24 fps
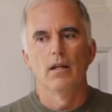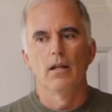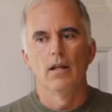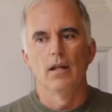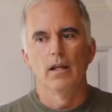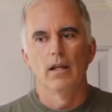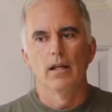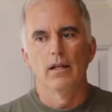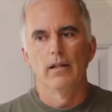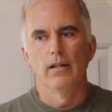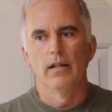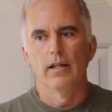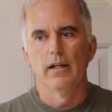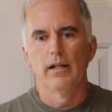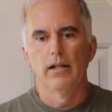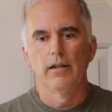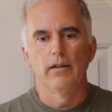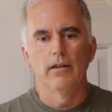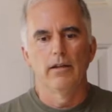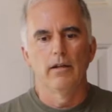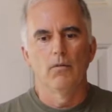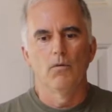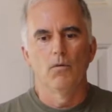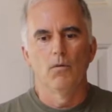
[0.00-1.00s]
And then I
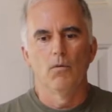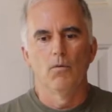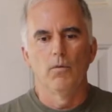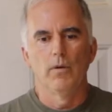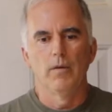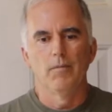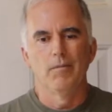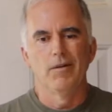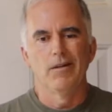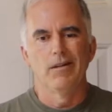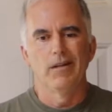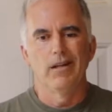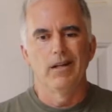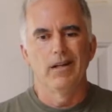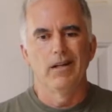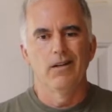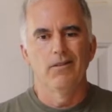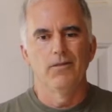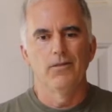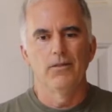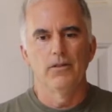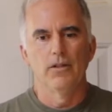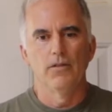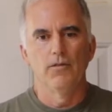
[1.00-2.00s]
thought, well, what about
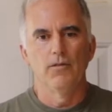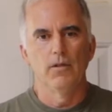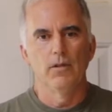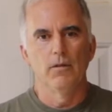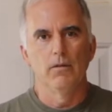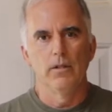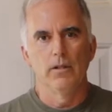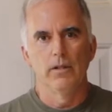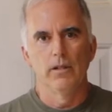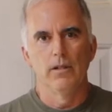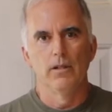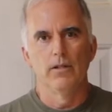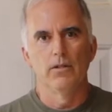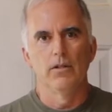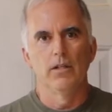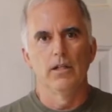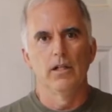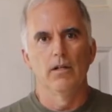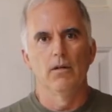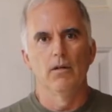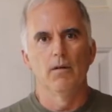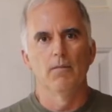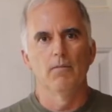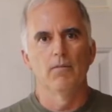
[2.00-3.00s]
after a few years? You
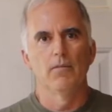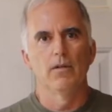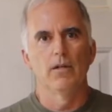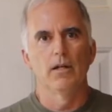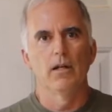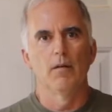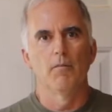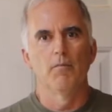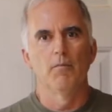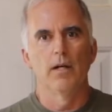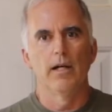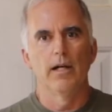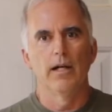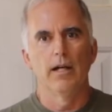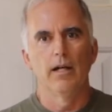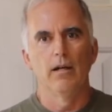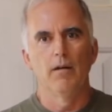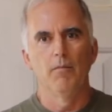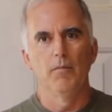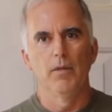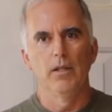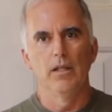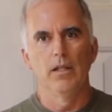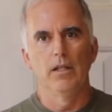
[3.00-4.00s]
know, I've got to buy
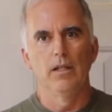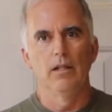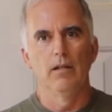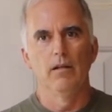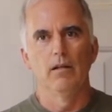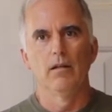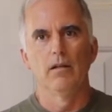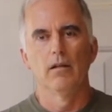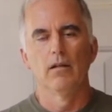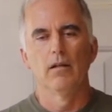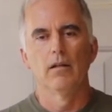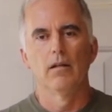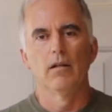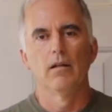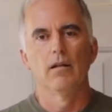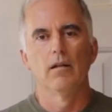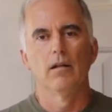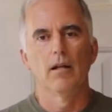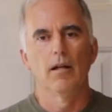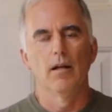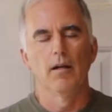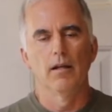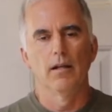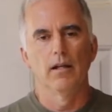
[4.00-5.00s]
them,
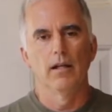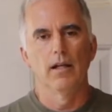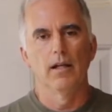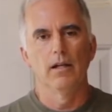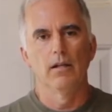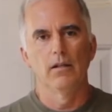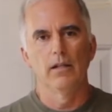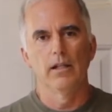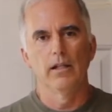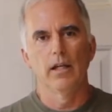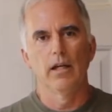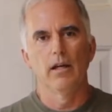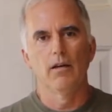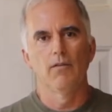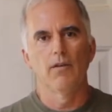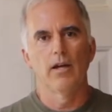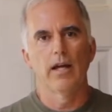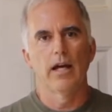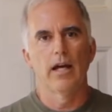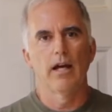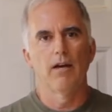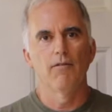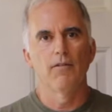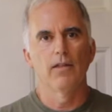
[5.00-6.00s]
and I only have
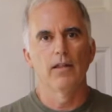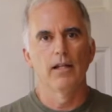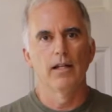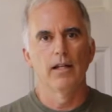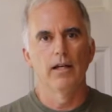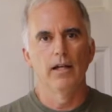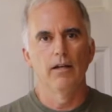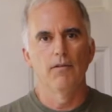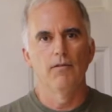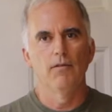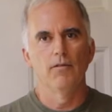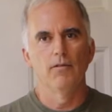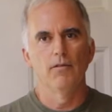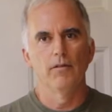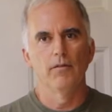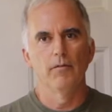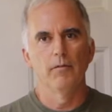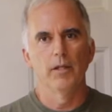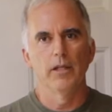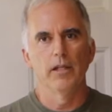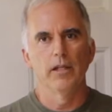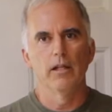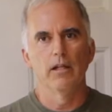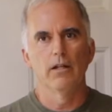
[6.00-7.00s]
half the life of
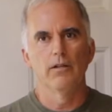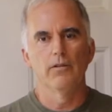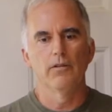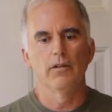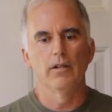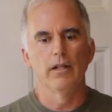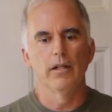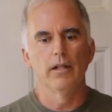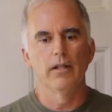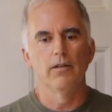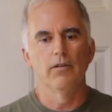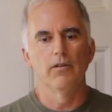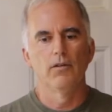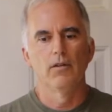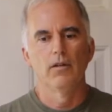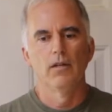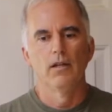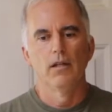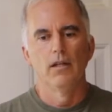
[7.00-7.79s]
everybody else gets.